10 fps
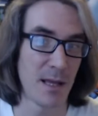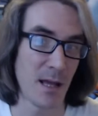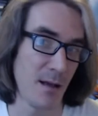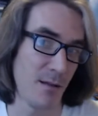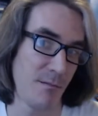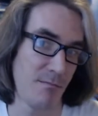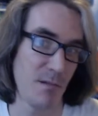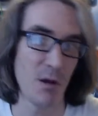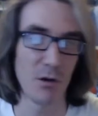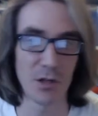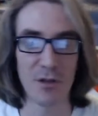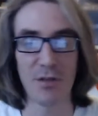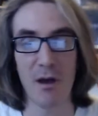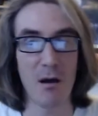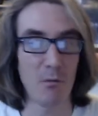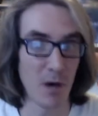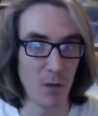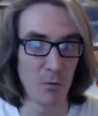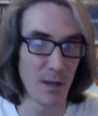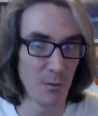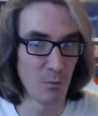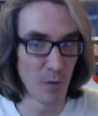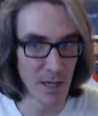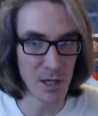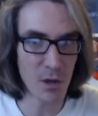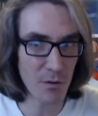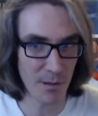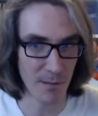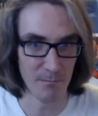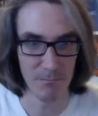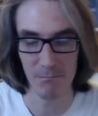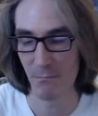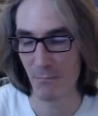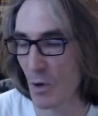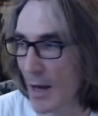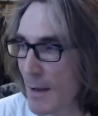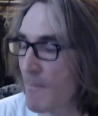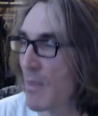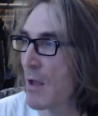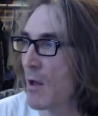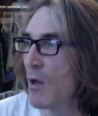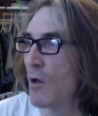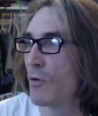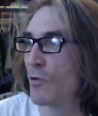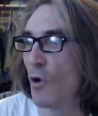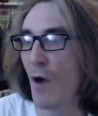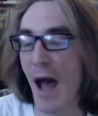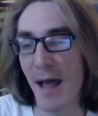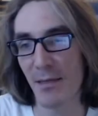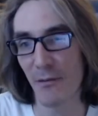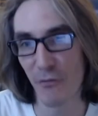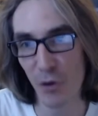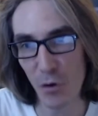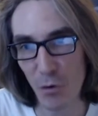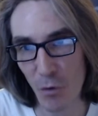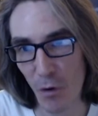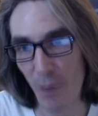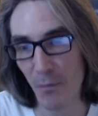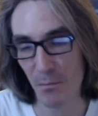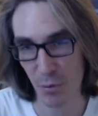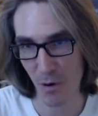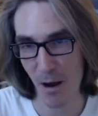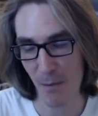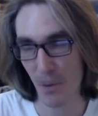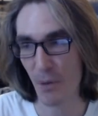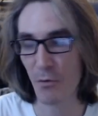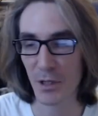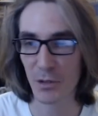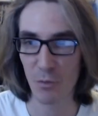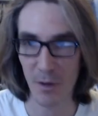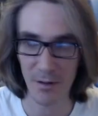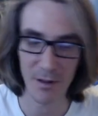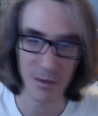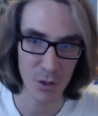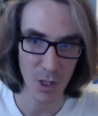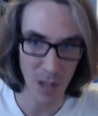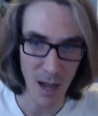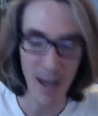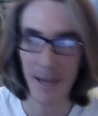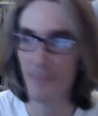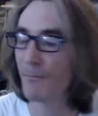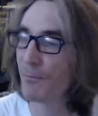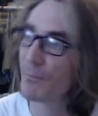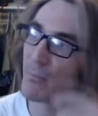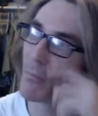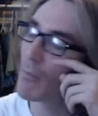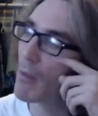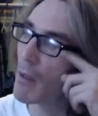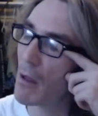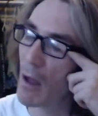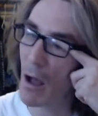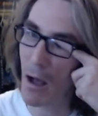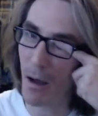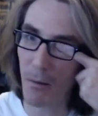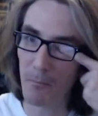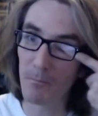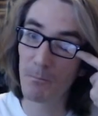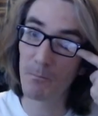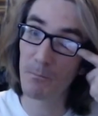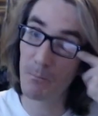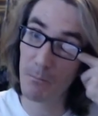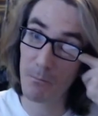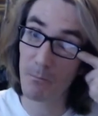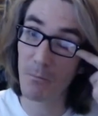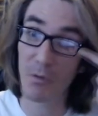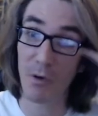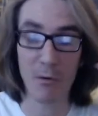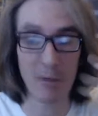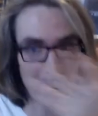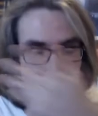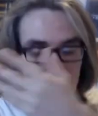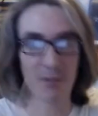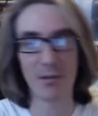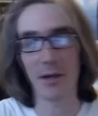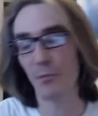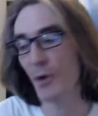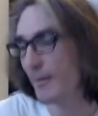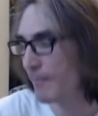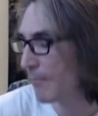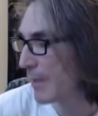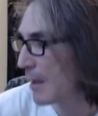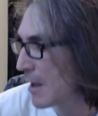because, she thought, well, we'd use them, right? So at the funeral proper, which was in July, so I went back to Sudbury,